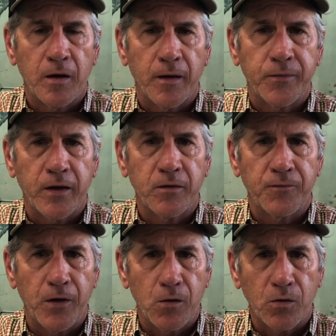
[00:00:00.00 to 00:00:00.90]
I think the
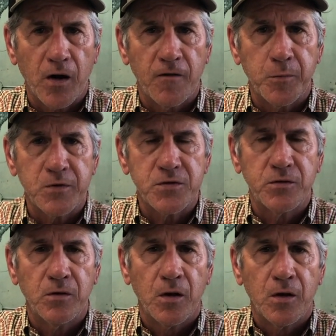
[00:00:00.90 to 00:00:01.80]
federal government's
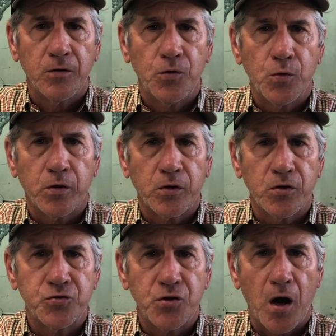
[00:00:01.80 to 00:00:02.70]
doing a
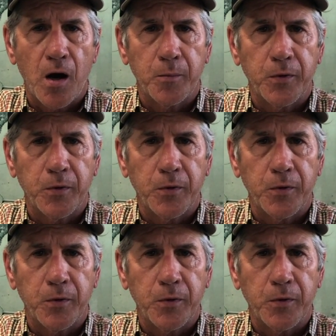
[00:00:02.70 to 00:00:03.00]
good job,